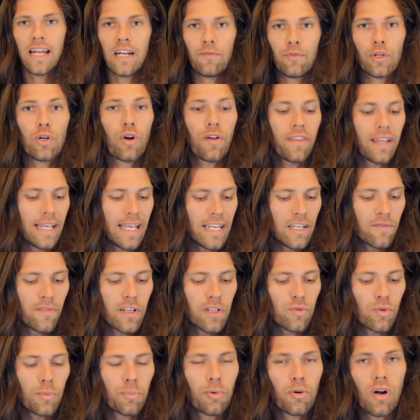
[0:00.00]
And if we go to the
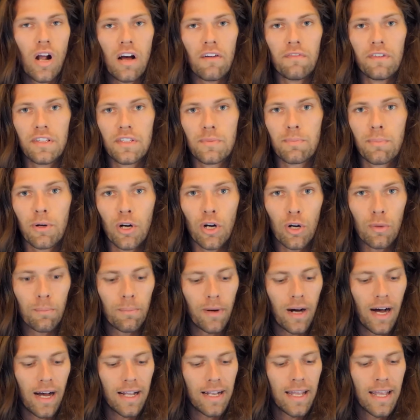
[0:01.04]
individual profits per
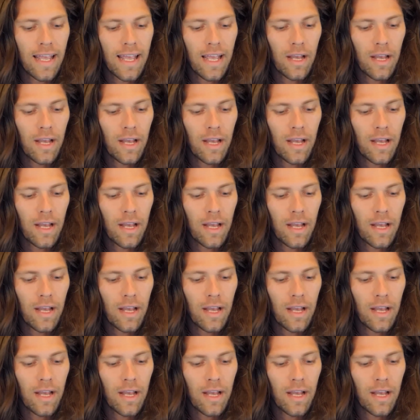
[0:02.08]
bot,